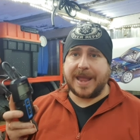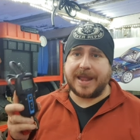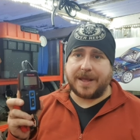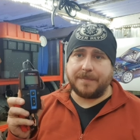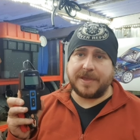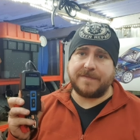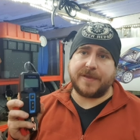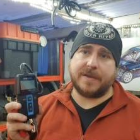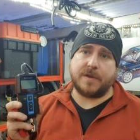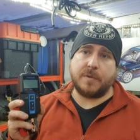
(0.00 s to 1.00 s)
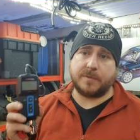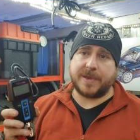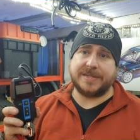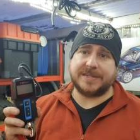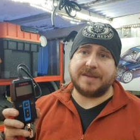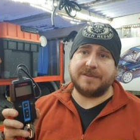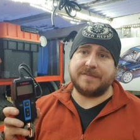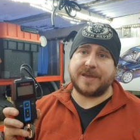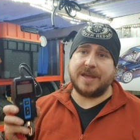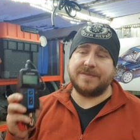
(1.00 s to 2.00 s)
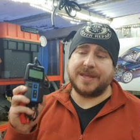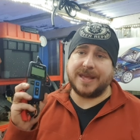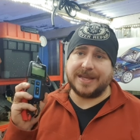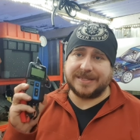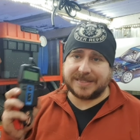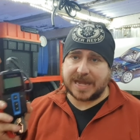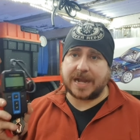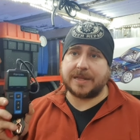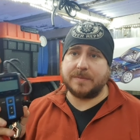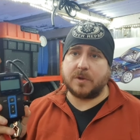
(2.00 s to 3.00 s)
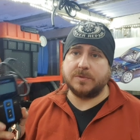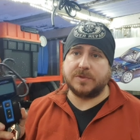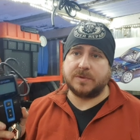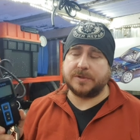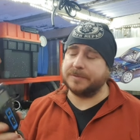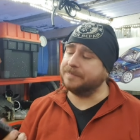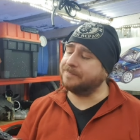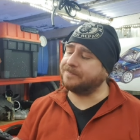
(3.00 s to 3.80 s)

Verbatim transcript: It helped me figure out with my 75 exactly what was going on.